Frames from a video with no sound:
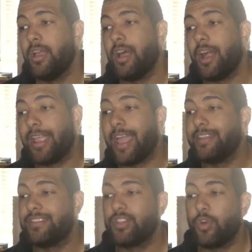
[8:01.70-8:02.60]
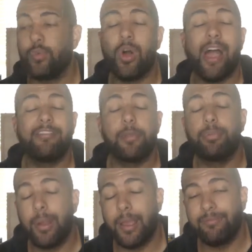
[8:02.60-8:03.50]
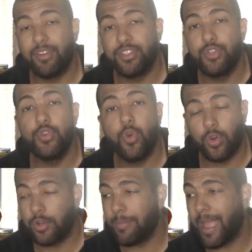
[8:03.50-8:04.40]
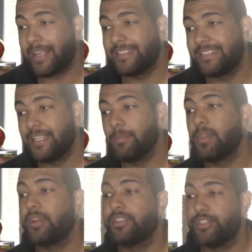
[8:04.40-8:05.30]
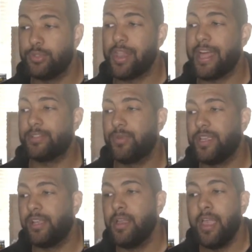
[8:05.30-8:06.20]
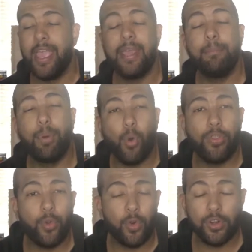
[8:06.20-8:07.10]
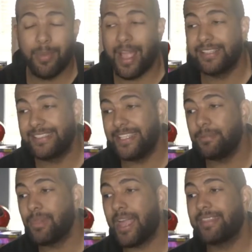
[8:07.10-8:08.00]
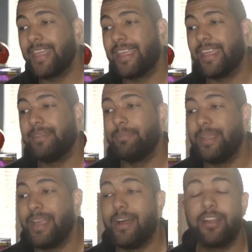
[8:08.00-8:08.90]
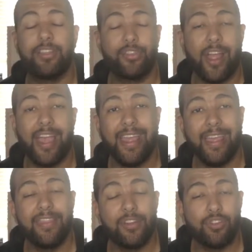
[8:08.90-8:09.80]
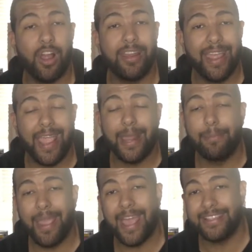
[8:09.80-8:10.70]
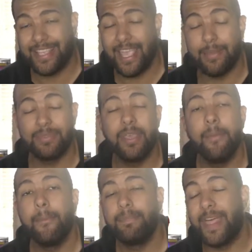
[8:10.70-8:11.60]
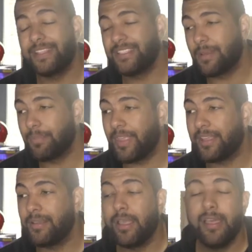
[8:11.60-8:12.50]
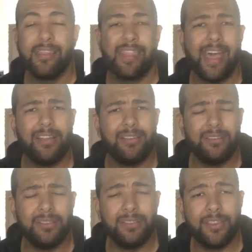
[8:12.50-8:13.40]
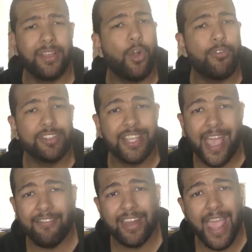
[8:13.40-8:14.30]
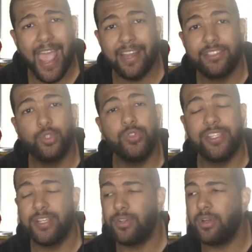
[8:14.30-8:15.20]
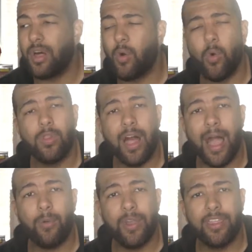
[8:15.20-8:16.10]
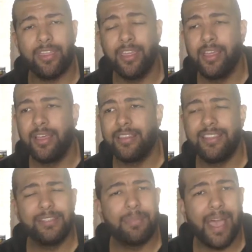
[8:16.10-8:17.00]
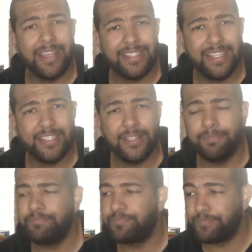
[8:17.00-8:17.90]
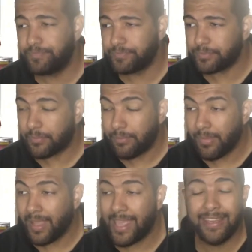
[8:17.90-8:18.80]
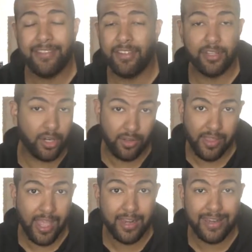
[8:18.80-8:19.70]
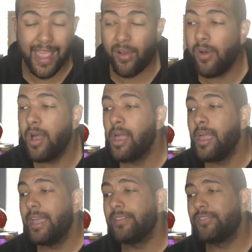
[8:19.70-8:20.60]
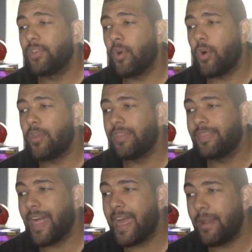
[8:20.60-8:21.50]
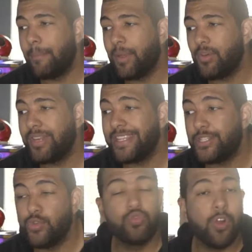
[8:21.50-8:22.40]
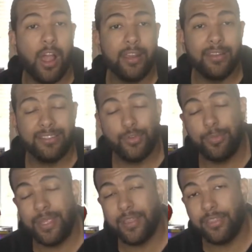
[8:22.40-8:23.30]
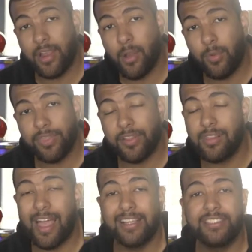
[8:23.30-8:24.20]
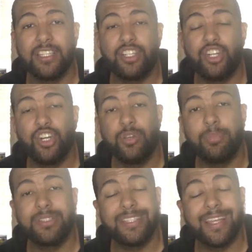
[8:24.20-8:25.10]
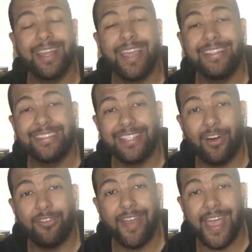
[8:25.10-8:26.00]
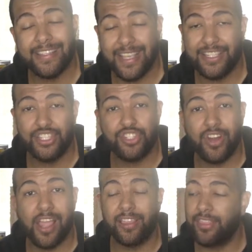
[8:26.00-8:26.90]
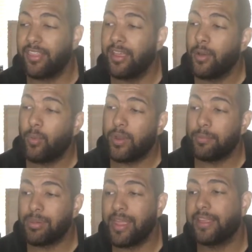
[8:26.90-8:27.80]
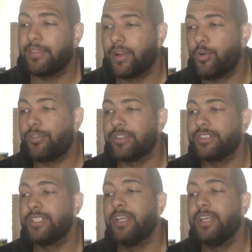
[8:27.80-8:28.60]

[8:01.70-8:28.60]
Again, so we'll have to prep for 2 quarterbacks similar to last week, and both quarterbacks seem like they can be a threat in the run and pass games. That's something that the Gophers haven't had to deal a whole lot with this past season and even early on now. And so that ability to run, to be a threat with their legs, could present itself as a strength when playing the Gophers.